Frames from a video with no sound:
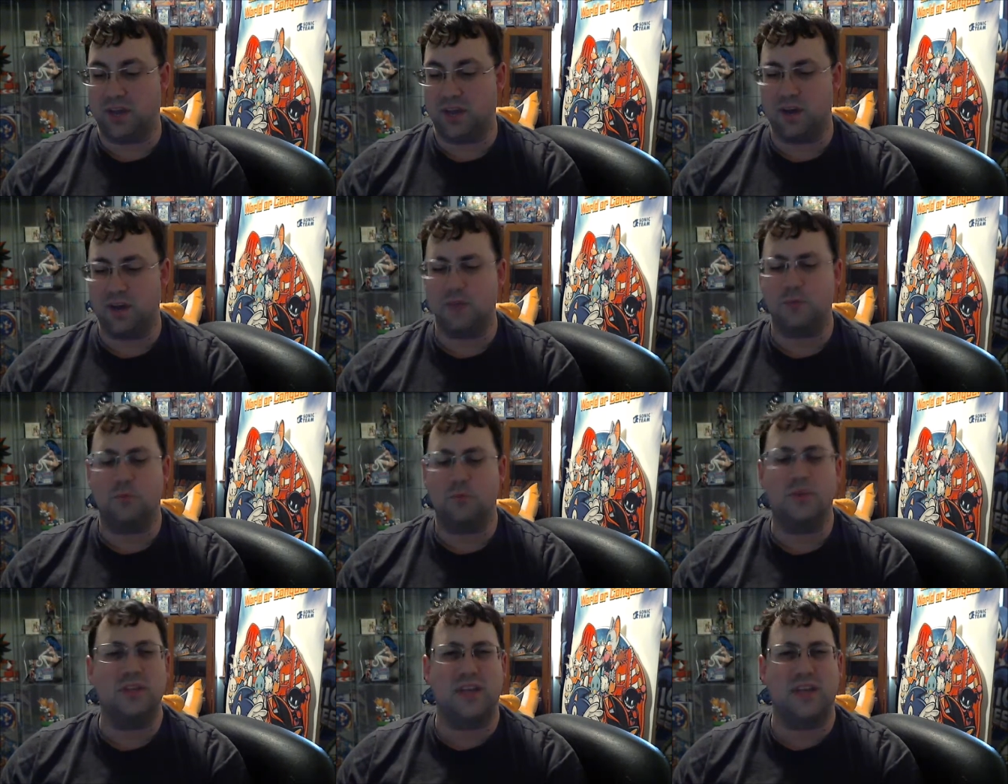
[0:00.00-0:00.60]

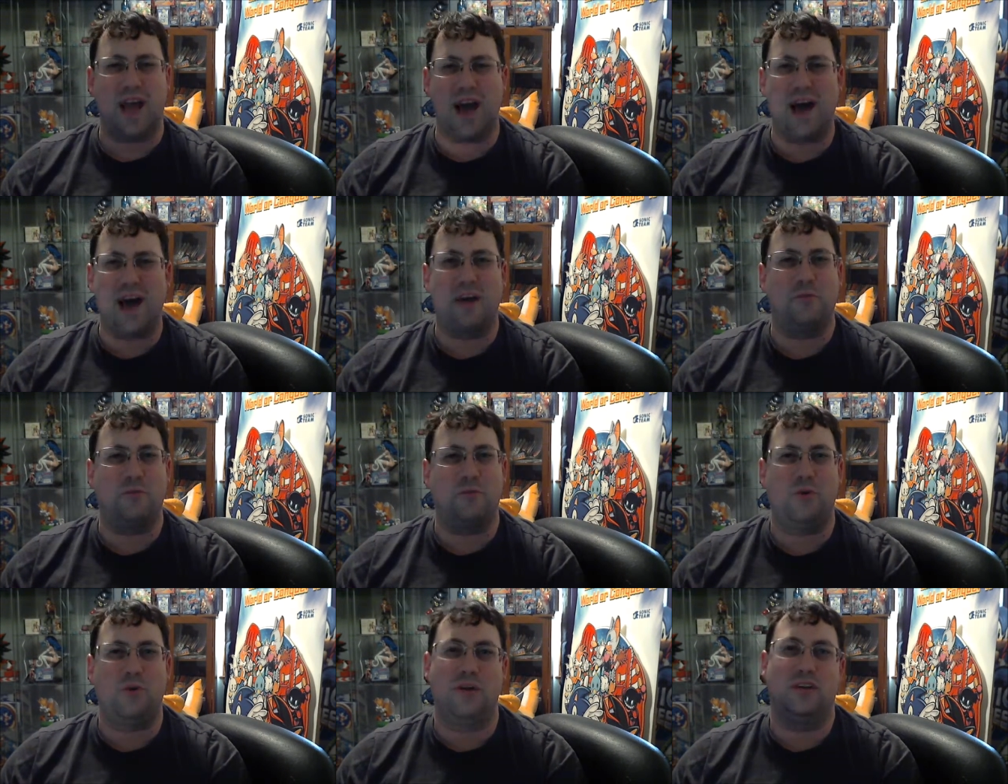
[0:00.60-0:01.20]
Another really
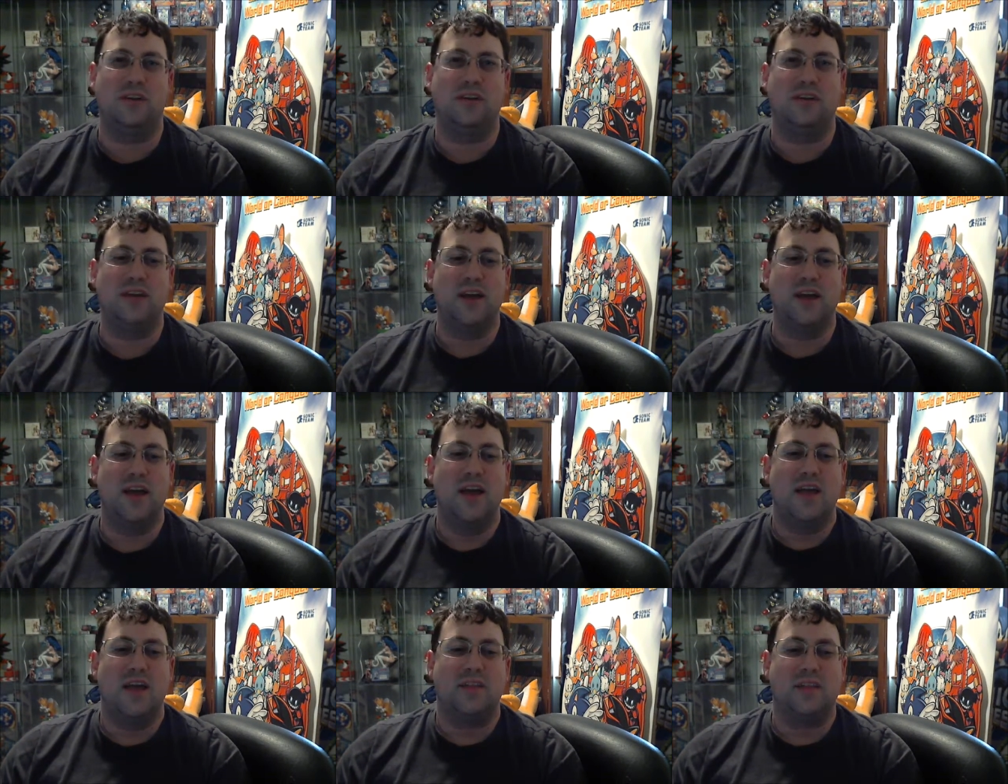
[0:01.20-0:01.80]
odd one
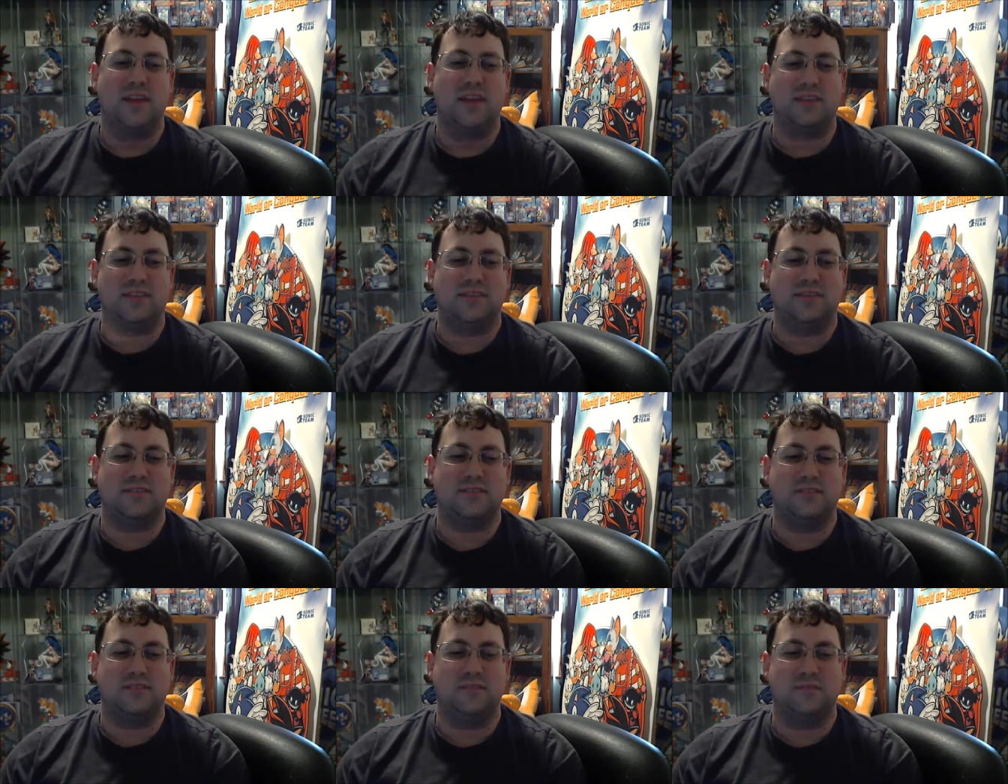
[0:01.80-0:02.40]

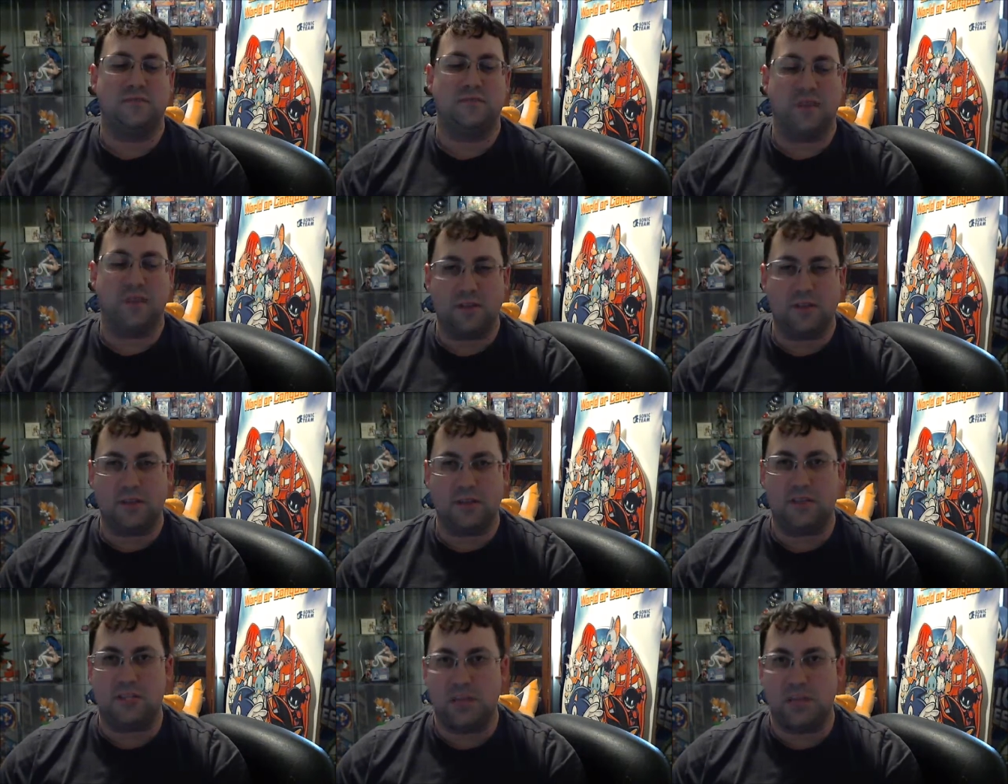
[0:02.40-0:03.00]
that's
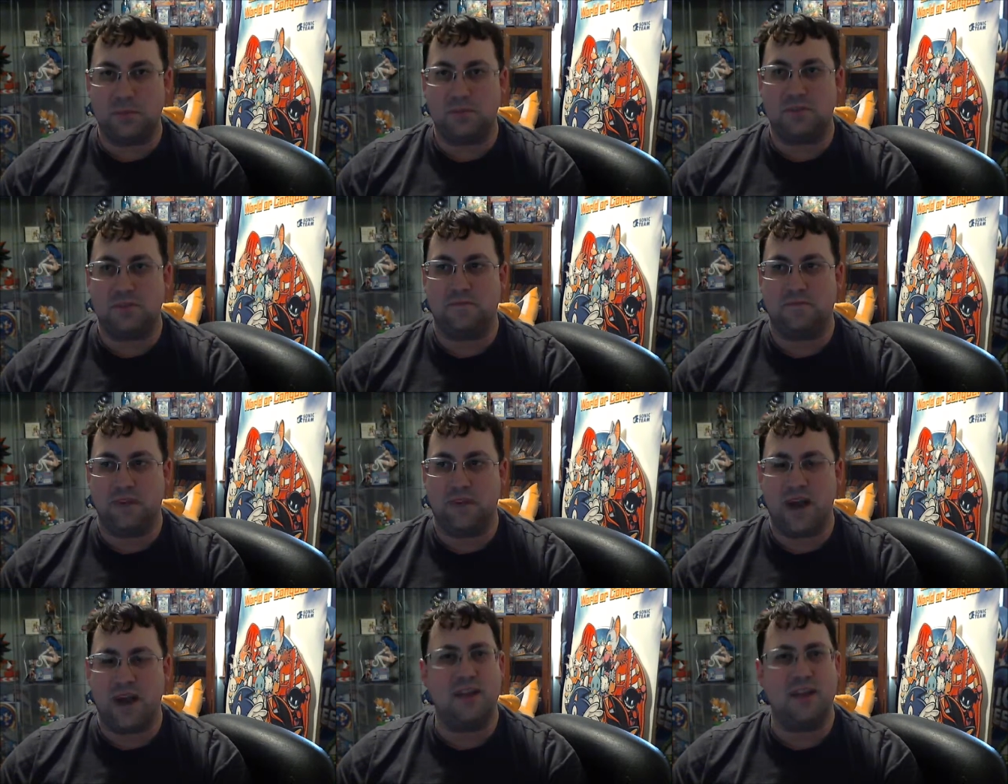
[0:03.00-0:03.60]
fairly cheap to
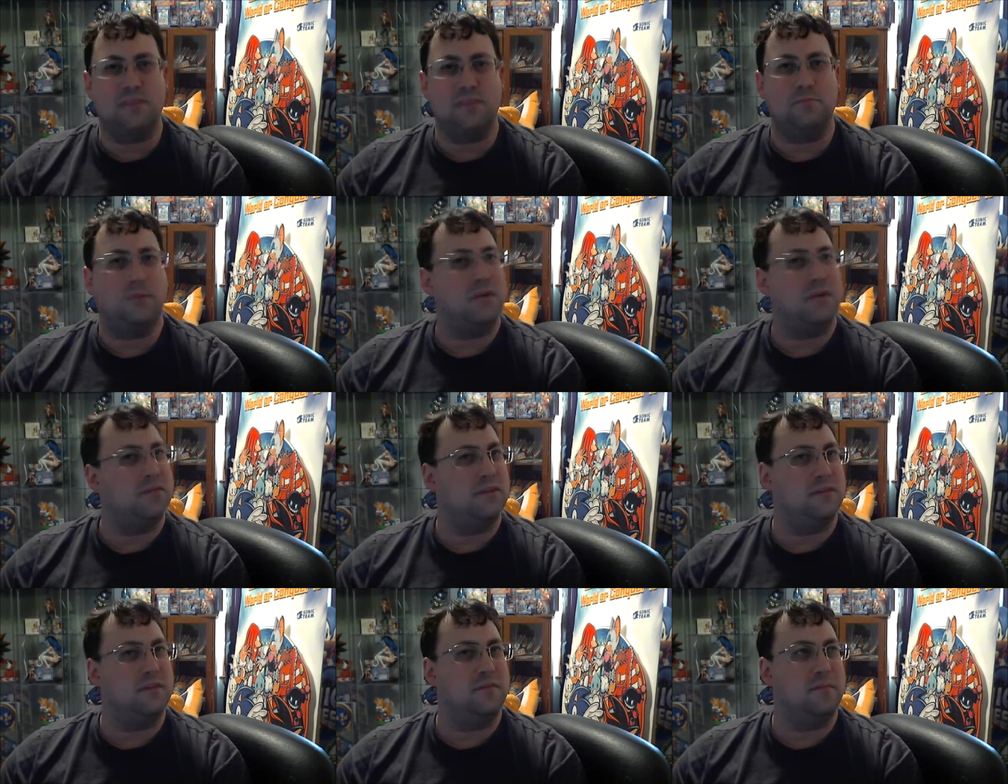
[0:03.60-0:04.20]
find,
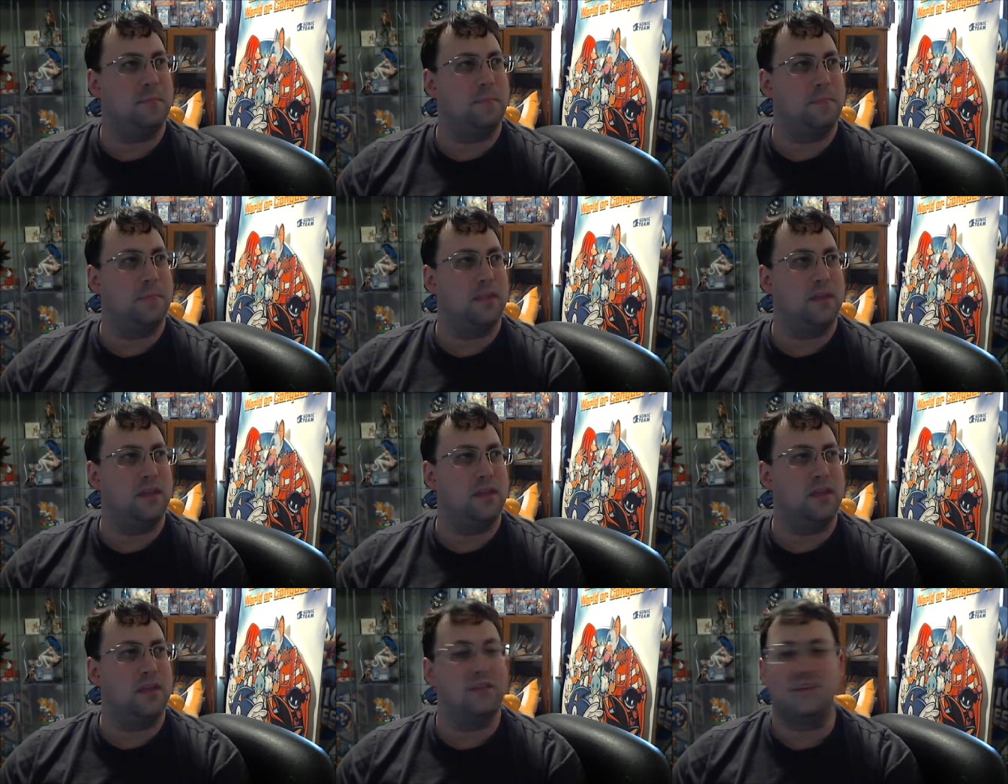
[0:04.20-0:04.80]
but
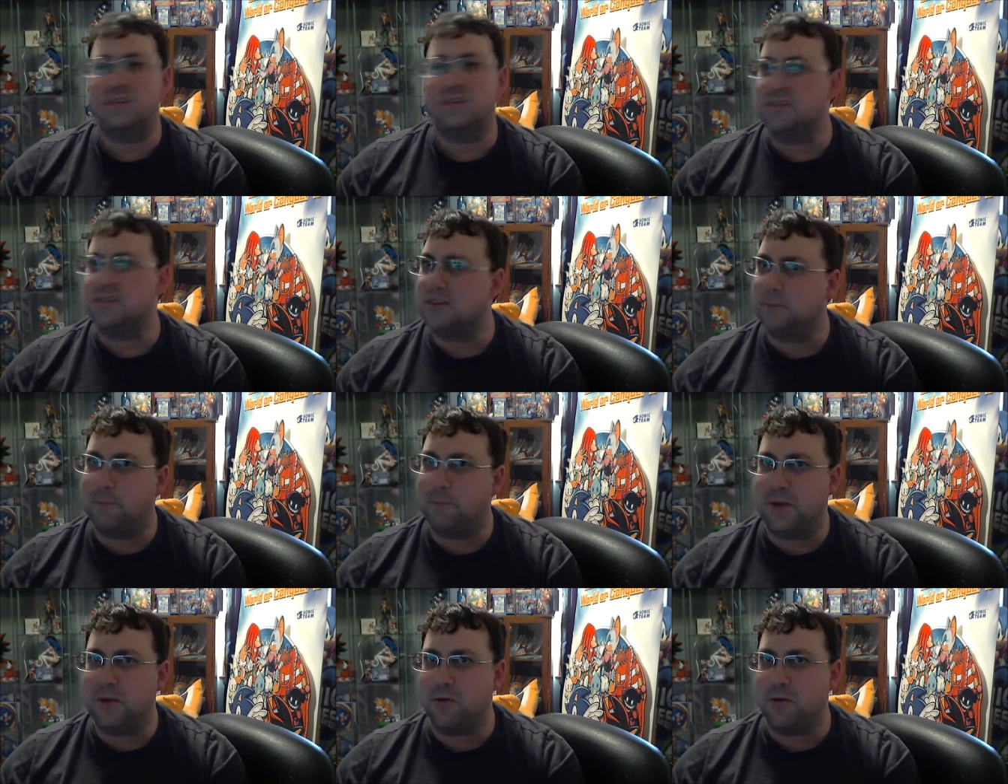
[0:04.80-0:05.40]
it doesn't
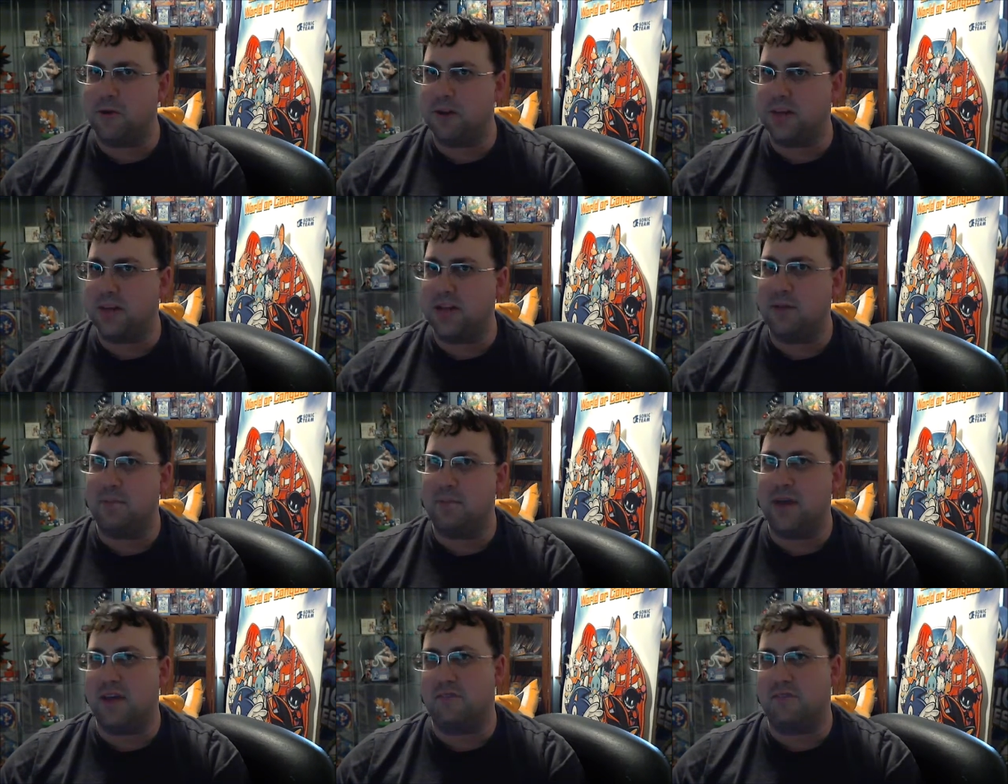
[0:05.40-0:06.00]
appear on
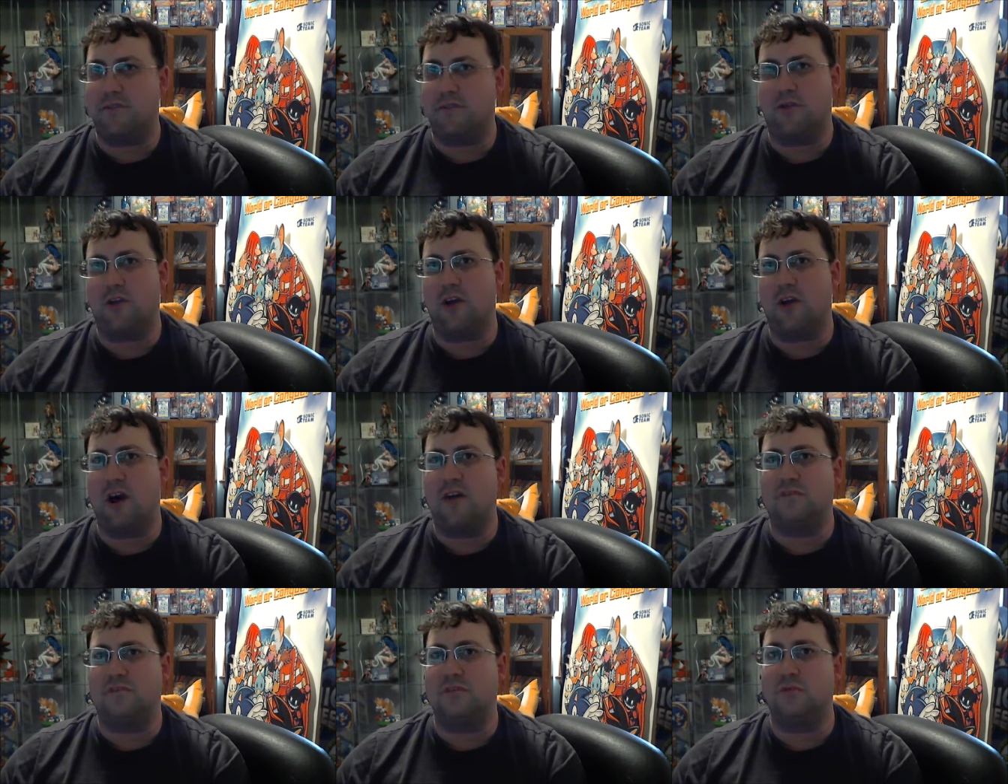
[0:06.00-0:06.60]
eBay very
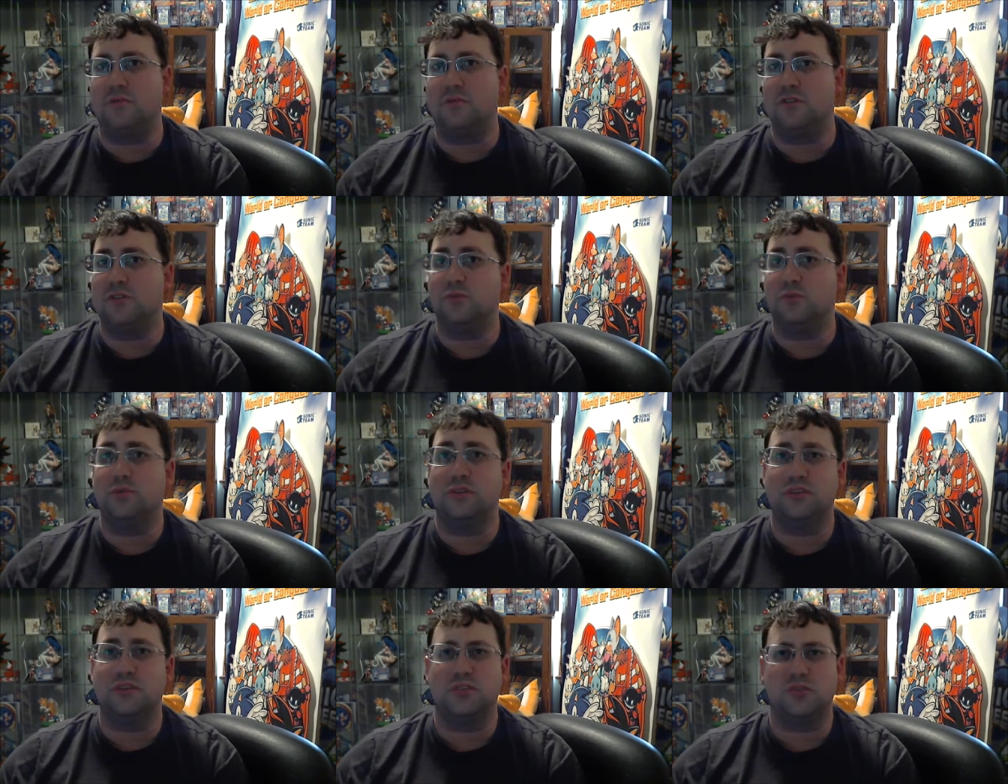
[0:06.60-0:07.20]
often, which is
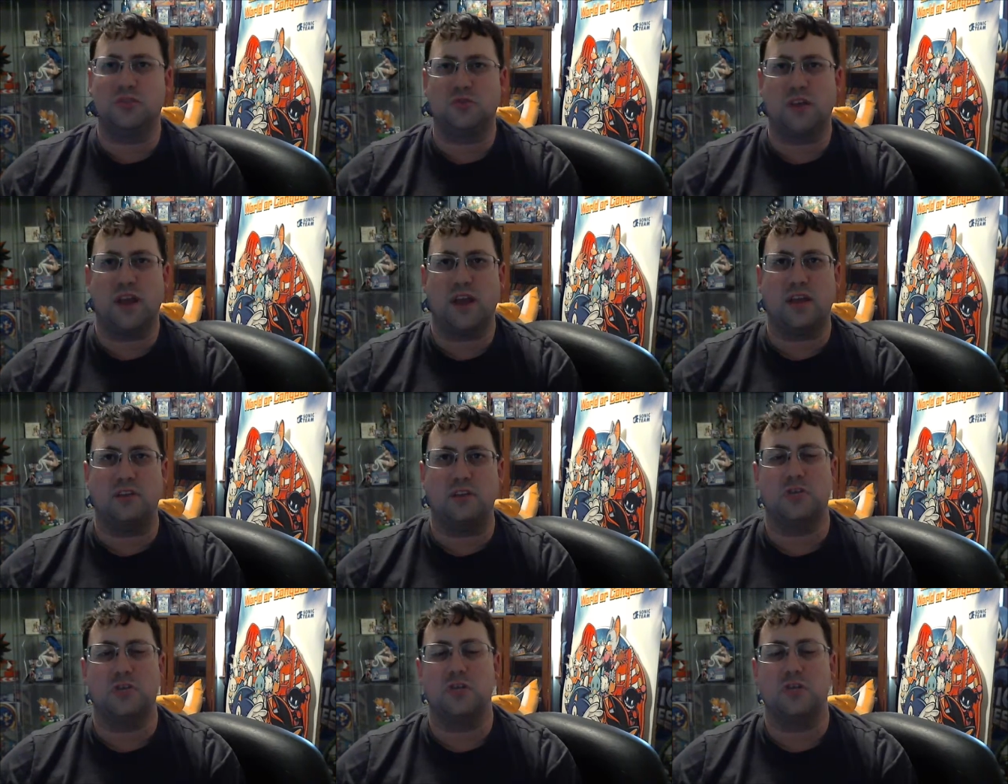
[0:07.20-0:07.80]
really
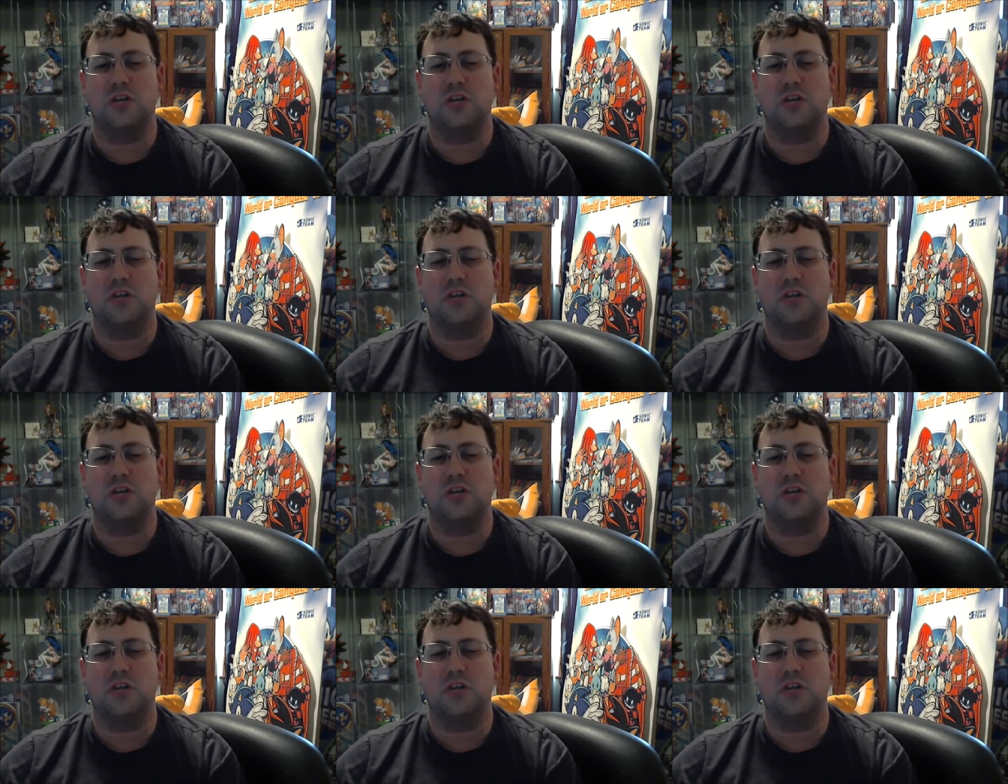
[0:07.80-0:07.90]
strange.